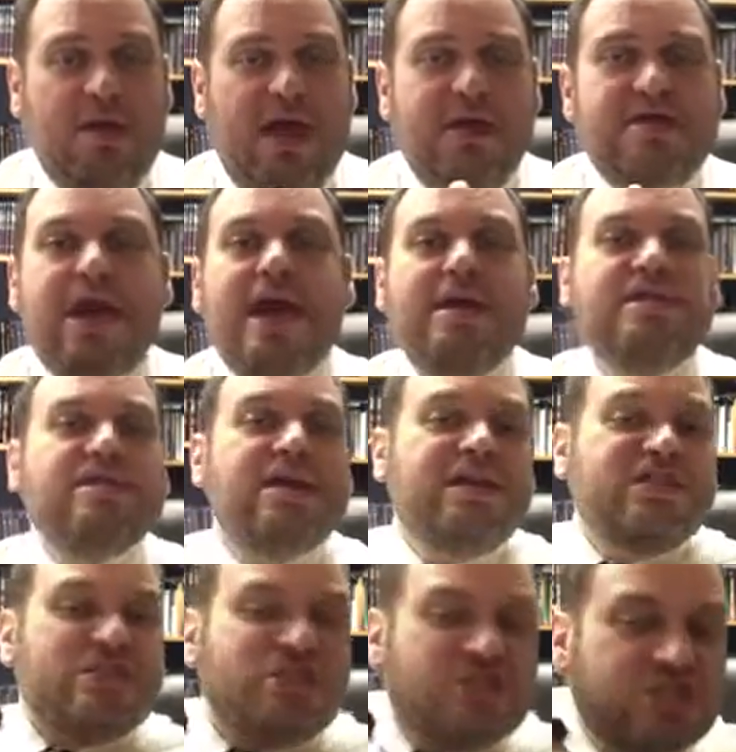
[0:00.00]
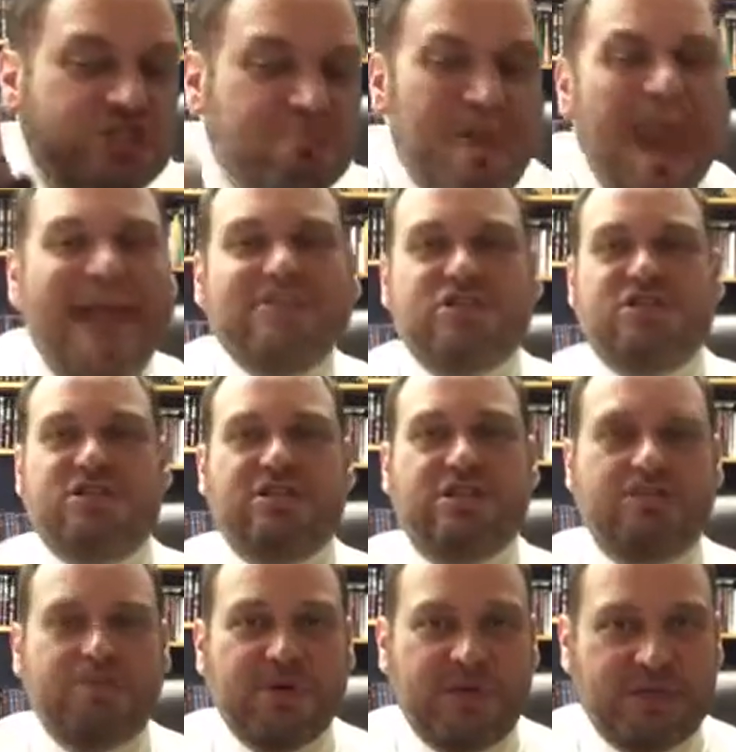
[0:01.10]
and takes it and smashes it
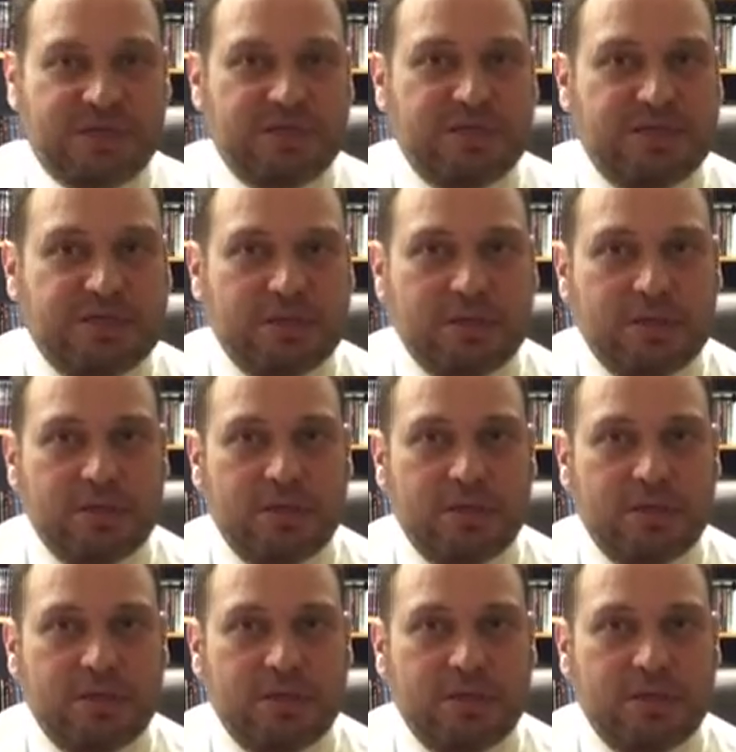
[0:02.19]
to pieces.